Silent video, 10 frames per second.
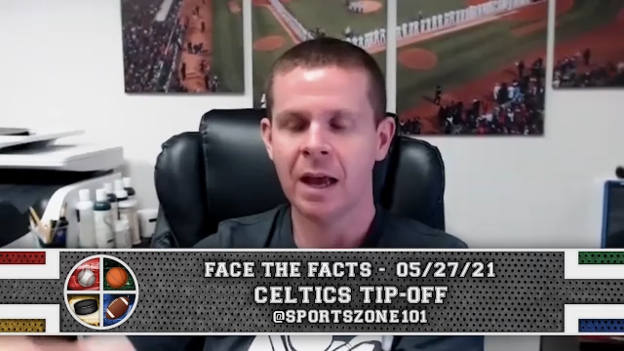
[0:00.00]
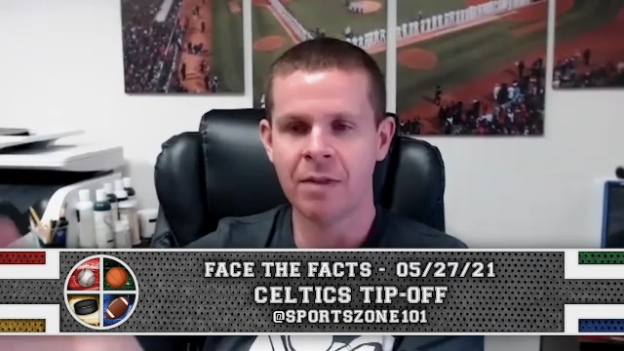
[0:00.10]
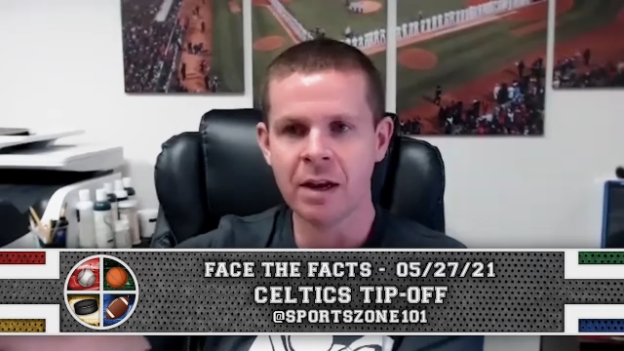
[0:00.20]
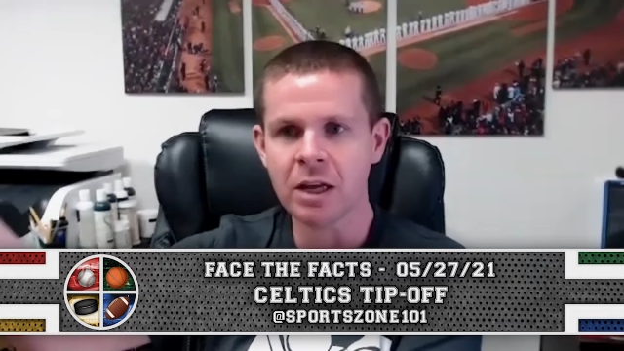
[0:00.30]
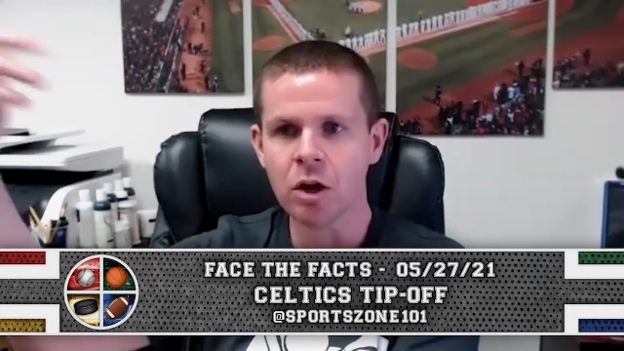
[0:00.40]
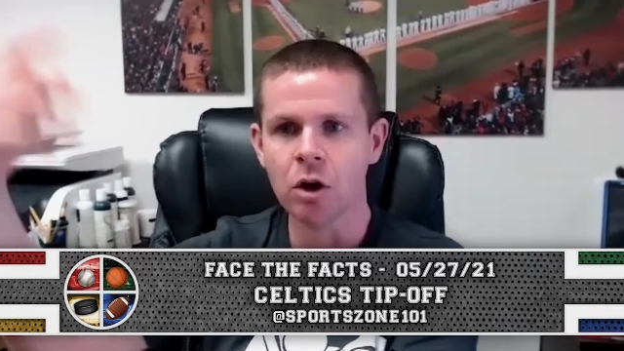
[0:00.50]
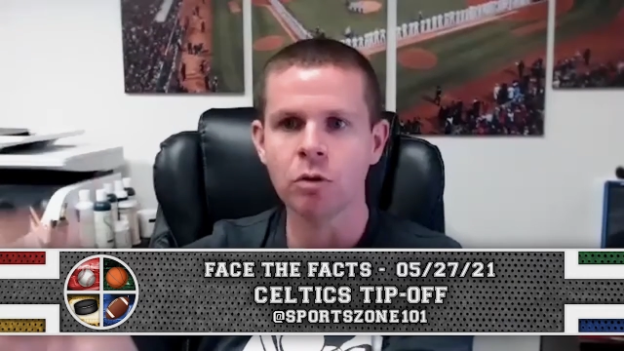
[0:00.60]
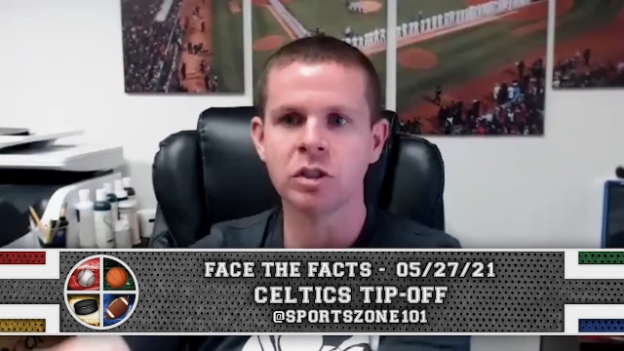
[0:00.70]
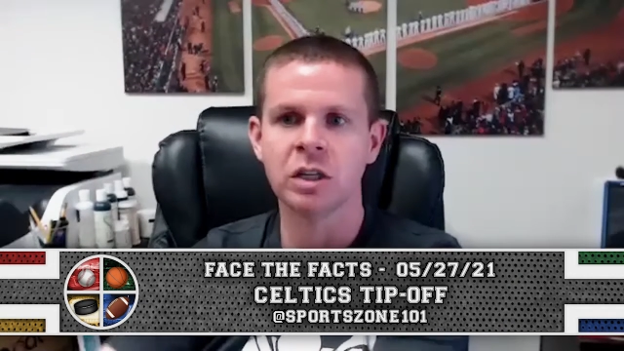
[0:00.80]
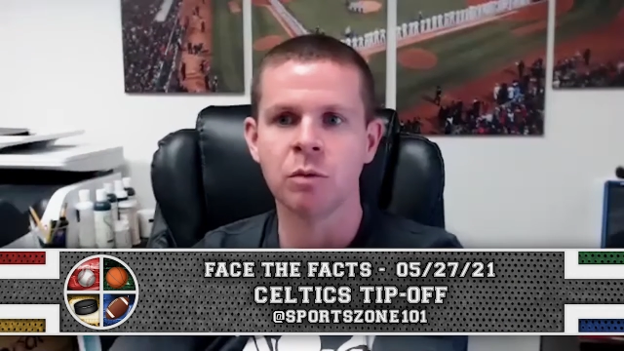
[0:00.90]
And then he
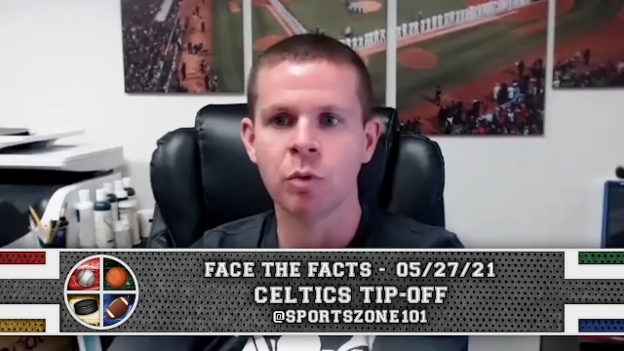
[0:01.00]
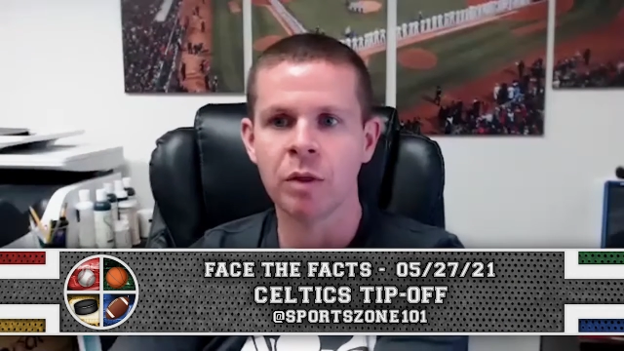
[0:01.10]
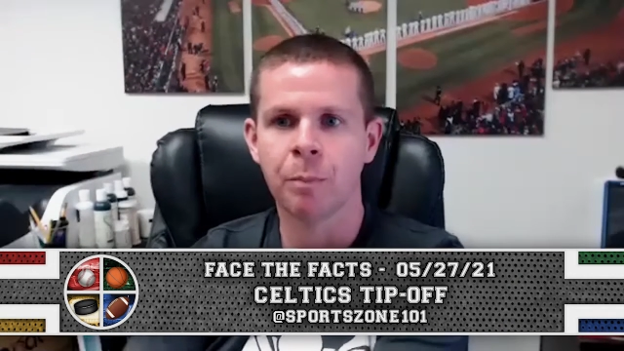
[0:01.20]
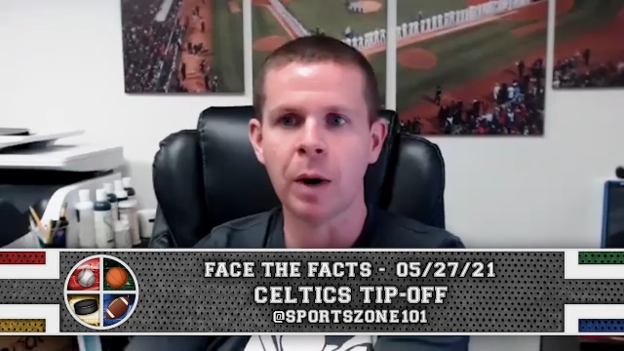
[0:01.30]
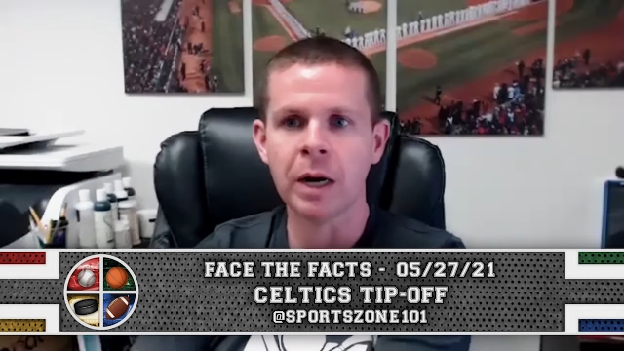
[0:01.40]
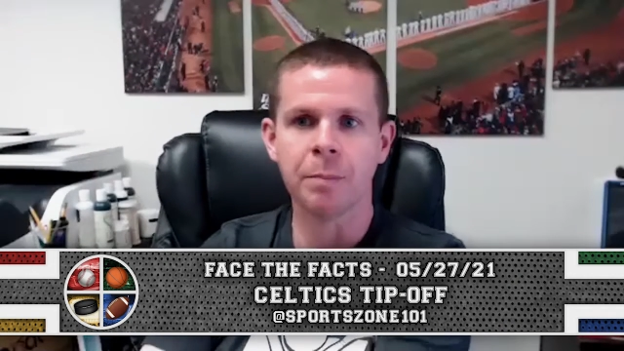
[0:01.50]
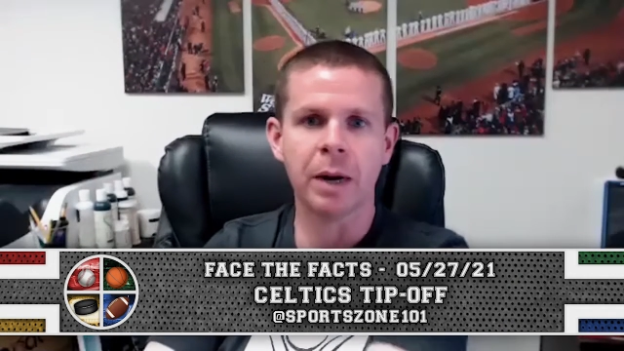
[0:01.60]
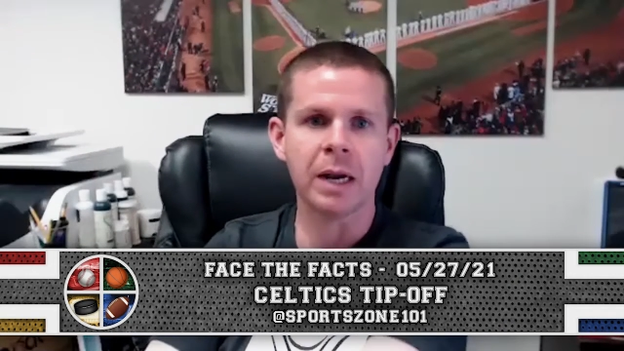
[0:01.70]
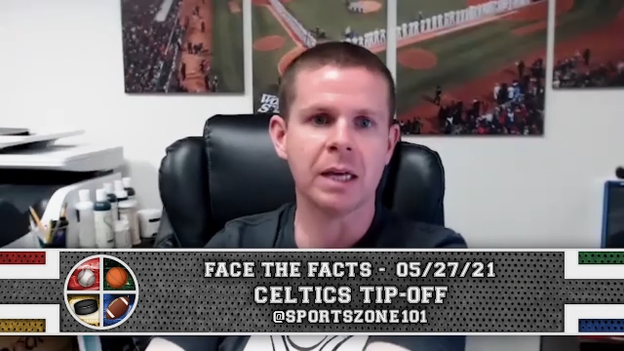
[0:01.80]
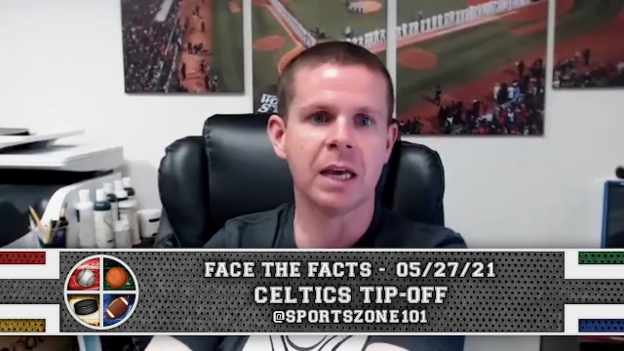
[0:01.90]
goes and with buddy
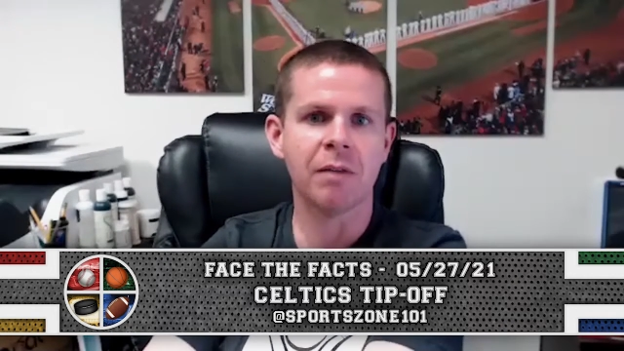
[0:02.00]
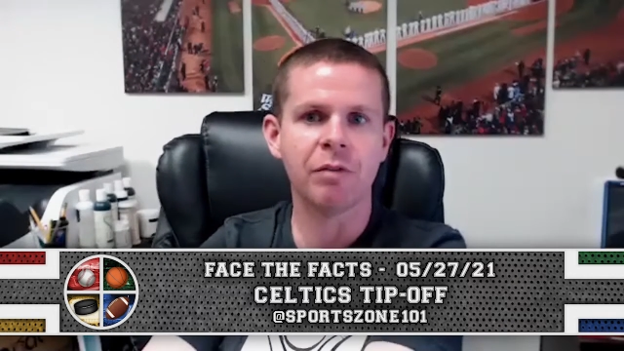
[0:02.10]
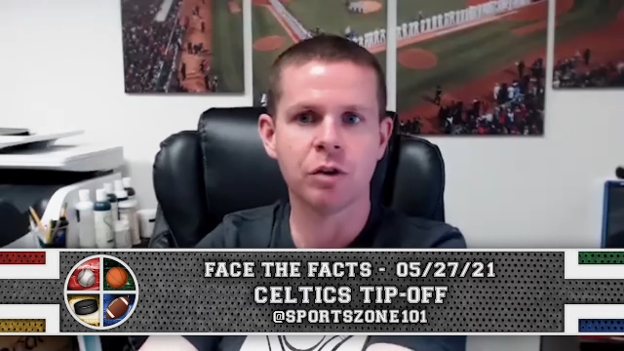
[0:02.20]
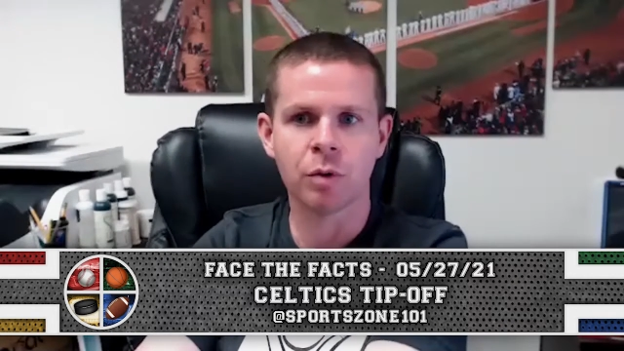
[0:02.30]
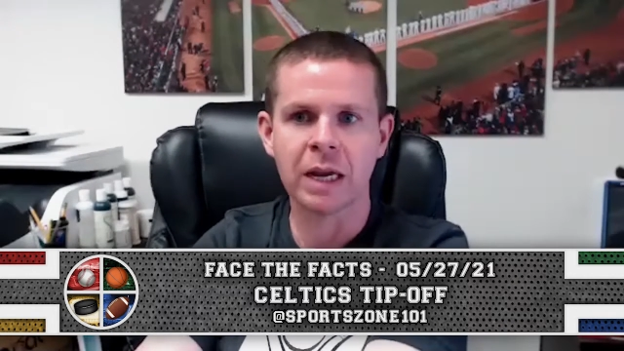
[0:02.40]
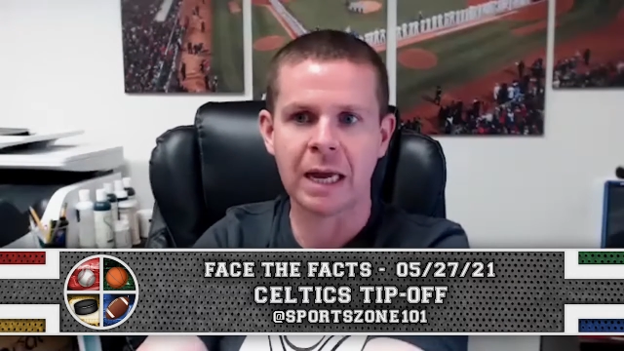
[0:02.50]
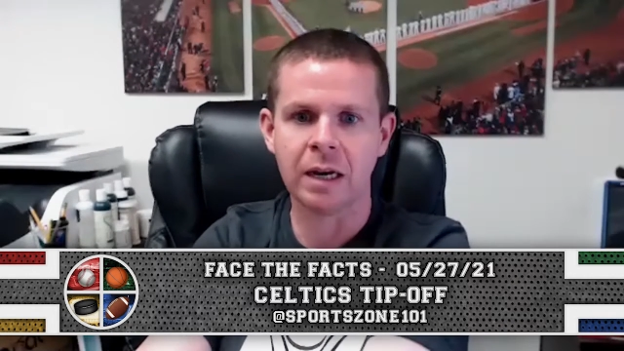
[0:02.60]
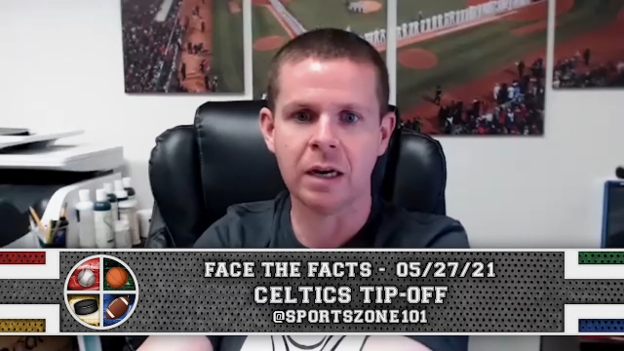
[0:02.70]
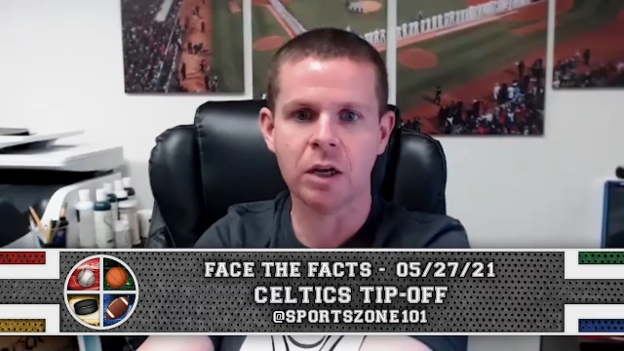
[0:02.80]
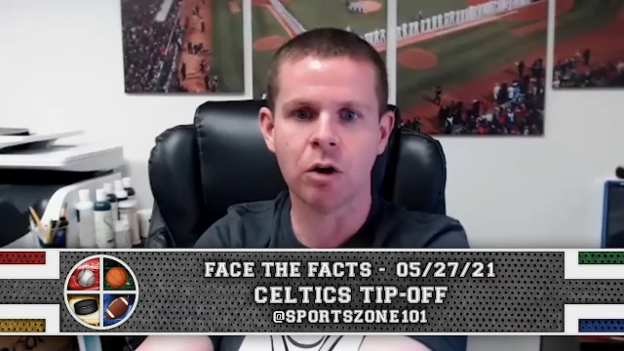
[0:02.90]
buddy Kevin
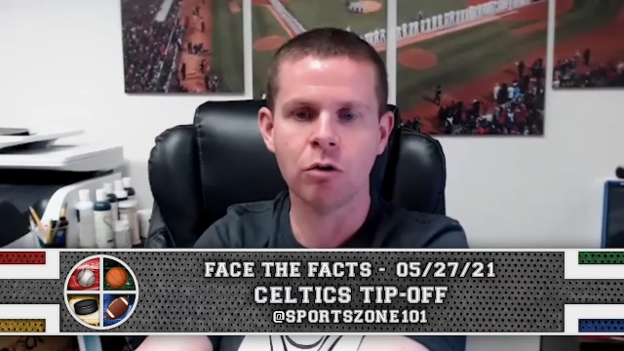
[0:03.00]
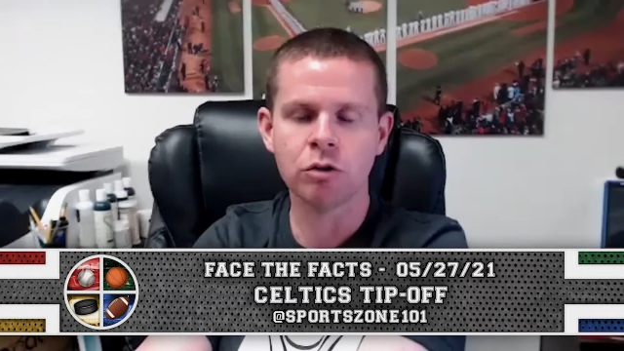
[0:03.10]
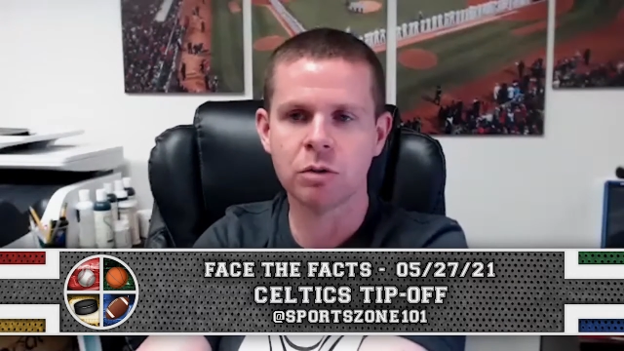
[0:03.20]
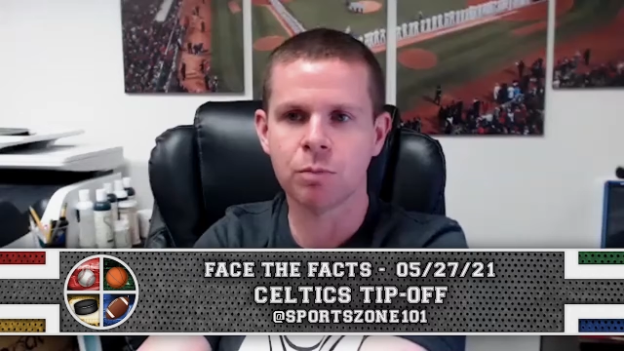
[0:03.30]
Durant and he goes to